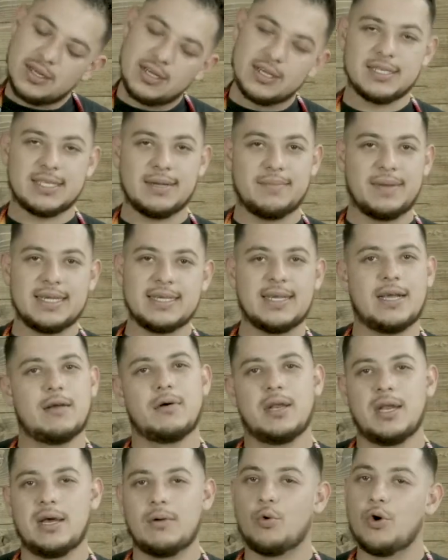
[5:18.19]
Se me hace agua
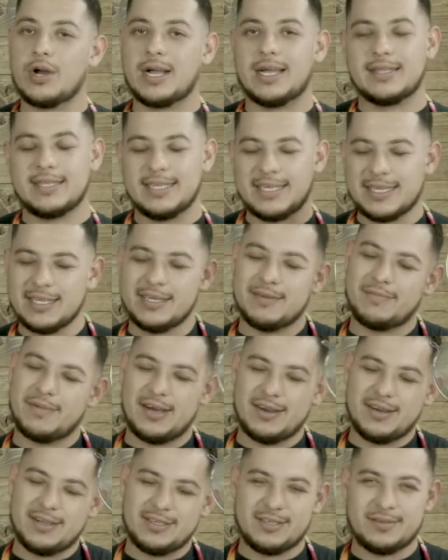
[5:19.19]
la boca thinking about
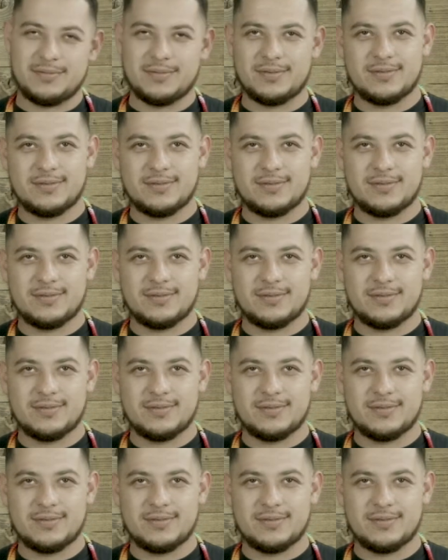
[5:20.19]
it. Just